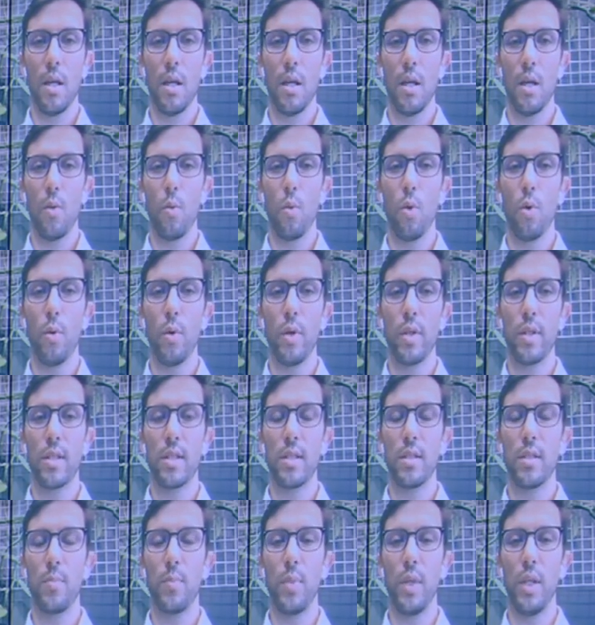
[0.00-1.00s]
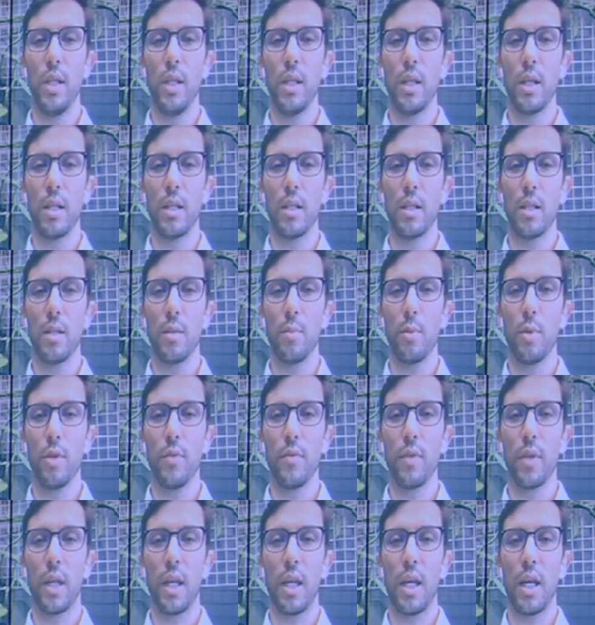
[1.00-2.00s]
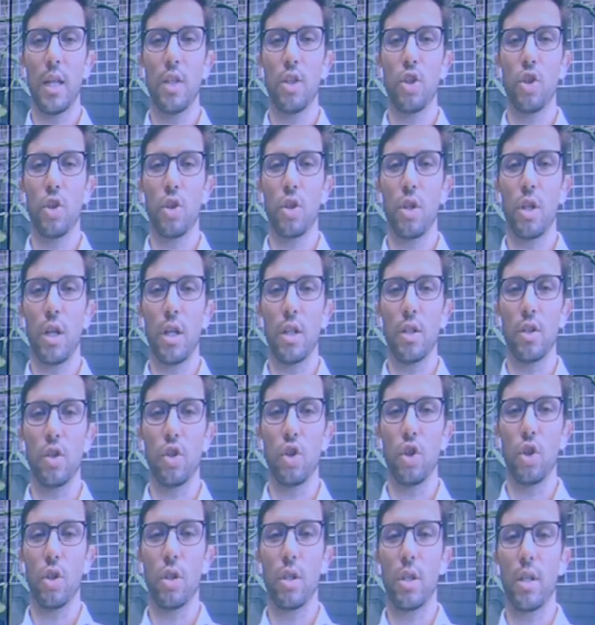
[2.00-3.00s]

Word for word: Uh, Woolworths has been under a bit of a cash crunch,